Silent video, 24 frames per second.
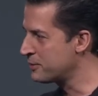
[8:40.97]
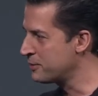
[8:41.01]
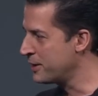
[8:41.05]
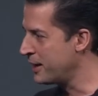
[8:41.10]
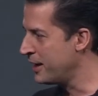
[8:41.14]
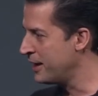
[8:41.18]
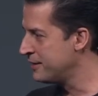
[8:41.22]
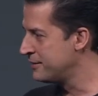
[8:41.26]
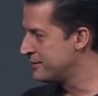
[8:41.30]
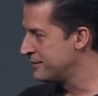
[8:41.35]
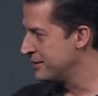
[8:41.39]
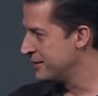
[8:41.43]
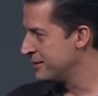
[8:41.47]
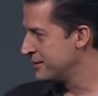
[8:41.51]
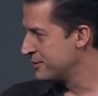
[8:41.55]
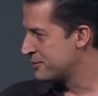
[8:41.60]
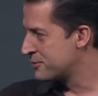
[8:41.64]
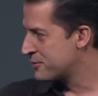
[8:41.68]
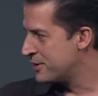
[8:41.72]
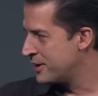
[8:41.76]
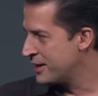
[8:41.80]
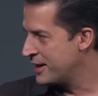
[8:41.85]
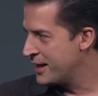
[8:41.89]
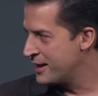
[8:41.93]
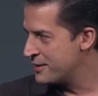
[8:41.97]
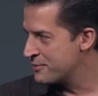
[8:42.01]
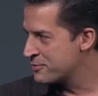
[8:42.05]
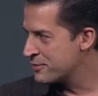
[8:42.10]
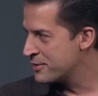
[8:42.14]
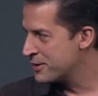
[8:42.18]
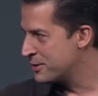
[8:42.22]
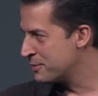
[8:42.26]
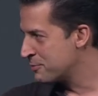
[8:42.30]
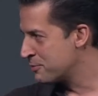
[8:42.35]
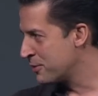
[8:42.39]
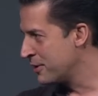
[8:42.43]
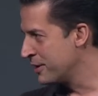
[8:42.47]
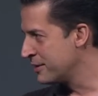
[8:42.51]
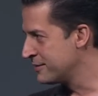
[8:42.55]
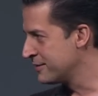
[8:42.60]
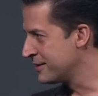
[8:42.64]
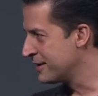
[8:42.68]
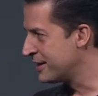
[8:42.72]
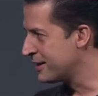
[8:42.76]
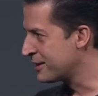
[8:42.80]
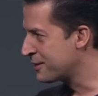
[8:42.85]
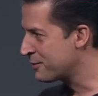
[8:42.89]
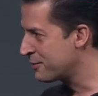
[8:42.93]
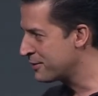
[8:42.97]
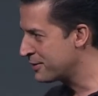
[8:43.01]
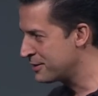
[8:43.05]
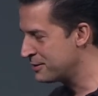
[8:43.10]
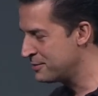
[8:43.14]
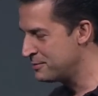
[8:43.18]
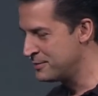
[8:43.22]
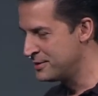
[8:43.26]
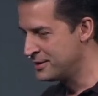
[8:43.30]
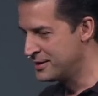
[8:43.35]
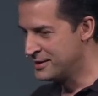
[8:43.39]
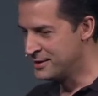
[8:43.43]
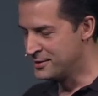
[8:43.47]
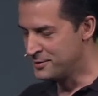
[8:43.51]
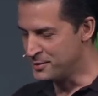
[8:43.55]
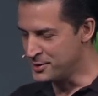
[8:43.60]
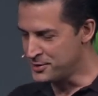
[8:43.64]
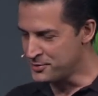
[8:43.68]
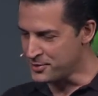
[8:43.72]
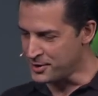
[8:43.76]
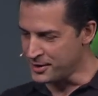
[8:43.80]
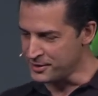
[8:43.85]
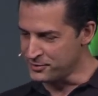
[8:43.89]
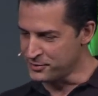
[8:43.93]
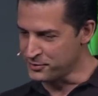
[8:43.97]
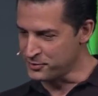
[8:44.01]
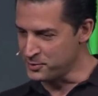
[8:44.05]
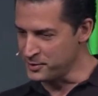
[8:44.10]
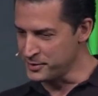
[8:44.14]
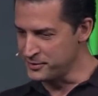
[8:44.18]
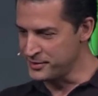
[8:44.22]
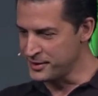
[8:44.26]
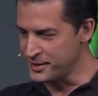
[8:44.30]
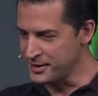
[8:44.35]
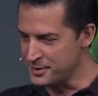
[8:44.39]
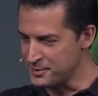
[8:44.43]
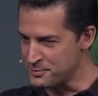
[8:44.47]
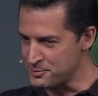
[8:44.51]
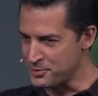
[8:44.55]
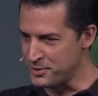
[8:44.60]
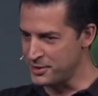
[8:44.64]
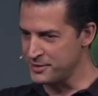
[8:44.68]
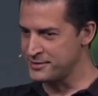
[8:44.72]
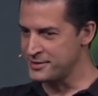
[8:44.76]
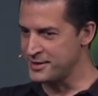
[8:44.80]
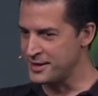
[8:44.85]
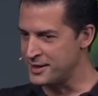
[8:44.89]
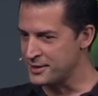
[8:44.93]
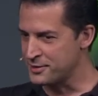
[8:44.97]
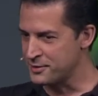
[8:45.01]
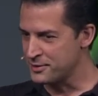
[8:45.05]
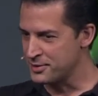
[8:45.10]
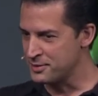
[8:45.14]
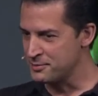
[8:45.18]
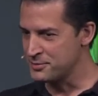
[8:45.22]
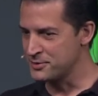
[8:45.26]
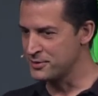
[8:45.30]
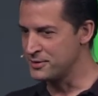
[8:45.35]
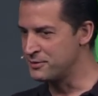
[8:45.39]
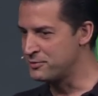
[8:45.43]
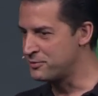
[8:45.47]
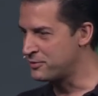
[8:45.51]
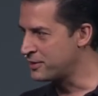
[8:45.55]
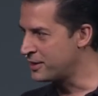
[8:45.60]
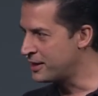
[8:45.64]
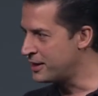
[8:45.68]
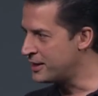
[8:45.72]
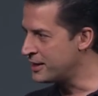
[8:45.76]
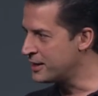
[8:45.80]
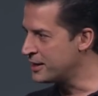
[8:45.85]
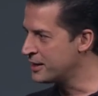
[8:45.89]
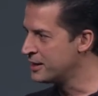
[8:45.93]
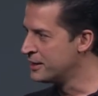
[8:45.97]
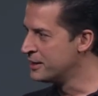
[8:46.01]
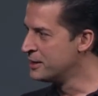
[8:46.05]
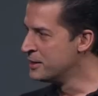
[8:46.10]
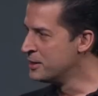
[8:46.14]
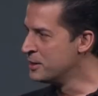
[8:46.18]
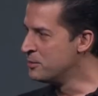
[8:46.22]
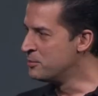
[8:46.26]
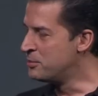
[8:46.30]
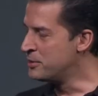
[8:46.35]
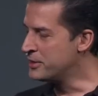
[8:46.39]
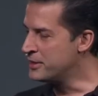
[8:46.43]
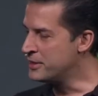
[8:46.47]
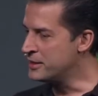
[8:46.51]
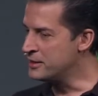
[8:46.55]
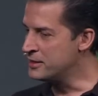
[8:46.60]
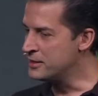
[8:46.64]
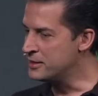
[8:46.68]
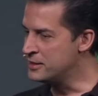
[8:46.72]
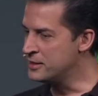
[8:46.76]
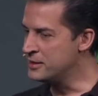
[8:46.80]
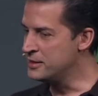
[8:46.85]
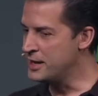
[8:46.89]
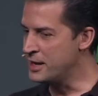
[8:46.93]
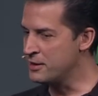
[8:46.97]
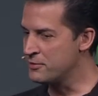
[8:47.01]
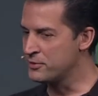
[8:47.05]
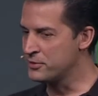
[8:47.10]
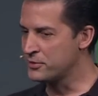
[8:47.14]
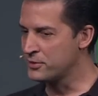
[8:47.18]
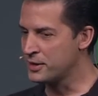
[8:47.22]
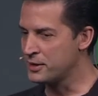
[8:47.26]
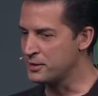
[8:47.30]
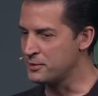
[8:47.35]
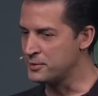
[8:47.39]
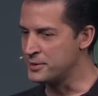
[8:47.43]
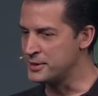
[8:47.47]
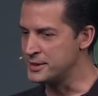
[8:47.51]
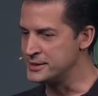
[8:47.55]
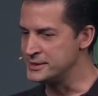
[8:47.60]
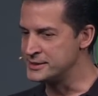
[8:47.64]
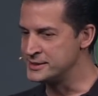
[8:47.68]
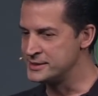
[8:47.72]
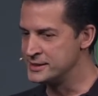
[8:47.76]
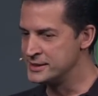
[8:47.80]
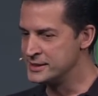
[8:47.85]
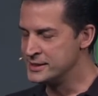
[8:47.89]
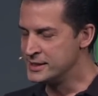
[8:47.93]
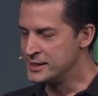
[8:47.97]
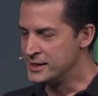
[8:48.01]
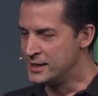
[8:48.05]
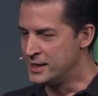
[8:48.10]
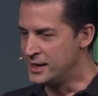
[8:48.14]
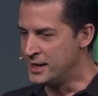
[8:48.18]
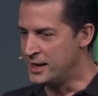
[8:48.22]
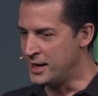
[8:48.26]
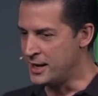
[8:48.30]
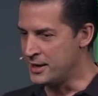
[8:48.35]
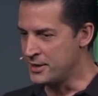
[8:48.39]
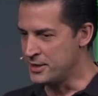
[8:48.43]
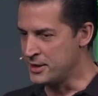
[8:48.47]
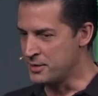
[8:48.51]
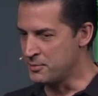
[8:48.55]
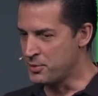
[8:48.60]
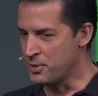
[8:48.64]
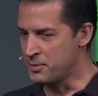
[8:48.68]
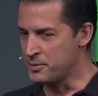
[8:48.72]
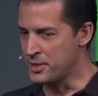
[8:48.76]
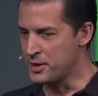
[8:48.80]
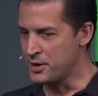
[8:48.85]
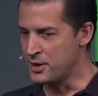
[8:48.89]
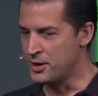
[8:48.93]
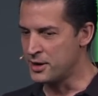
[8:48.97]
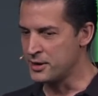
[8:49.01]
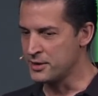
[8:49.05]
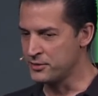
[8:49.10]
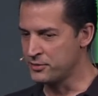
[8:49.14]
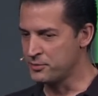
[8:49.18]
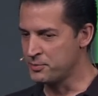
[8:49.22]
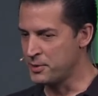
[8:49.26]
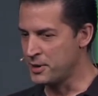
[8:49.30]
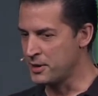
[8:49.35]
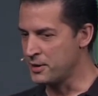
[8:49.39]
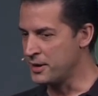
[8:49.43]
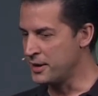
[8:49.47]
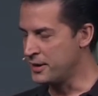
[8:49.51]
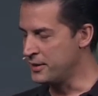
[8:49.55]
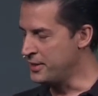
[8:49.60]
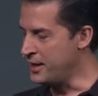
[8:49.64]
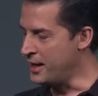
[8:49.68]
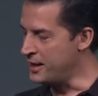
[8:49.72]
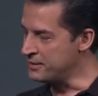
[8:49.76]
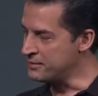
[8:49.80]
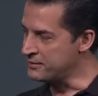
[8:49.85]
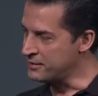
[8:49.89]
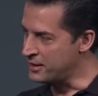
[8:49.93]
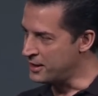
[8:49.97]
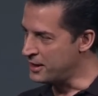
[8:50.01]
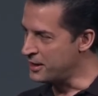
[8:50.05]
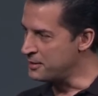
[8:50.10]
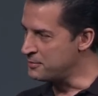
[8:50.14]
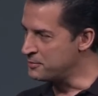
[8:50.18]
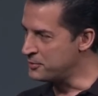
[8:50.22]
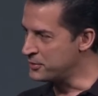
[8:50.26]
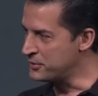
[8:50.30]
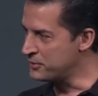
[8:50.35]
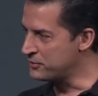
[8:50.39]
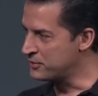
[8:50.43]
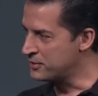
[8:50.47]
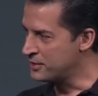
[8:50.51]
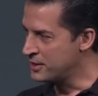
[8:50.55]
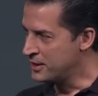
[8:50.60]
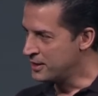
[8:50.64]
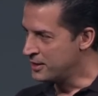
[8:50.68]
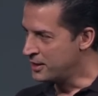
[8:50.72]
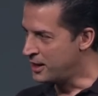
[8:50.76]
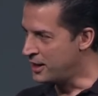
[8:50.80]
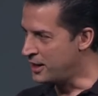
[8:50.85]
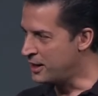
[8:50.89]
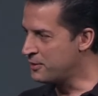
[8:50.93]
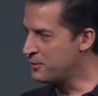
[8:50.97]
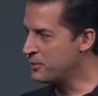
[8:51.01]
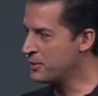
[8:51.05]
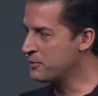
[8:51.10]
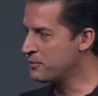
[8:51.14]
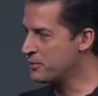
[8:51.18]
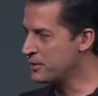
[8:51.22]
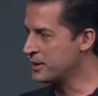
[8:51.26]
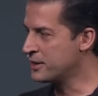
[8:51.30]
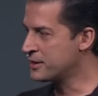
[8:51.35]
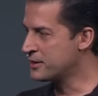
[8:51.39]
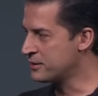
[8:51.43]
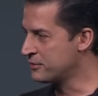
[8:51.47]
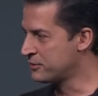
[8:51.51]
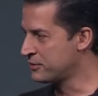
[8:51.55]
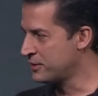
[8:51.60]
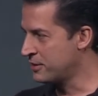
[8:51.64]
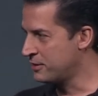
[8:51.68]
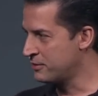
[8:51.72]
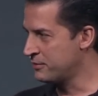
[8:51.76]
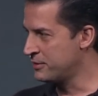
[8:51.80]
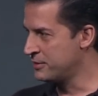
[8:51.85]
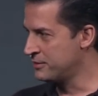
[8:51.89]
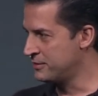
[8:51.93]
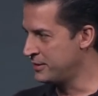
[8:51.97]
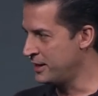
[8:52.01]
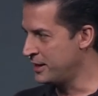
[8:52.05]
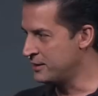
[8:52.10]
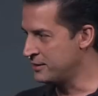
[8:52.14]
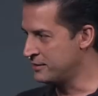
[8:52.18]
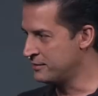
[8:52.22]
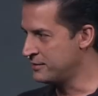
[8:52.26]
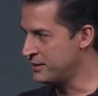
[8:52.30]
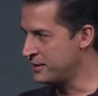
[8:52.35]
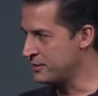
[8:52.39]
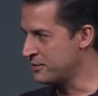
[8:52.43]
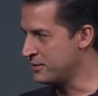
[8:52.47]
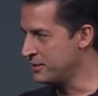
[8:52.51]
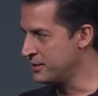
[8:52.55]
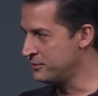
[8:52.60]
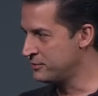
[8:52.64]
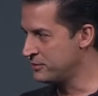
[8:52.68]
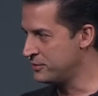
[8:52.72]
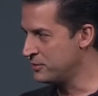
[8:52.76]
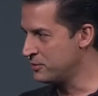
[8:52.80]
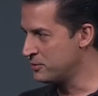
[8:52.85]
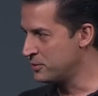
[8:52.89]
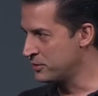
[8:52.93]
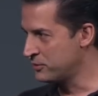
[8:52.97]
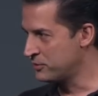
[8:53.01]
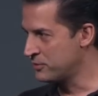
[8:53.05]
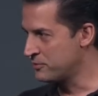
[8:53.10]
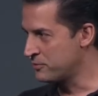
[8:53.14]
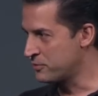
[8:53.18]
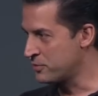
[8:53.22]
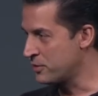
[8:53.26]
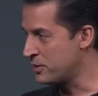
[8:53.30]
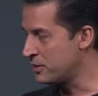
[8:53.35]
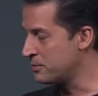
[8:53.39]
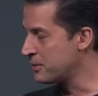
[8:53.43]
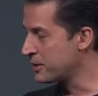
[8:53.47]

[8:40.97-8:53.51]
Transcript: We had to then try every compression algorithm. We tried switching compression algorithms on the fly, but the net result was, I think probably the hardest part at that time was how are we really going to solve this data center issue once and for all?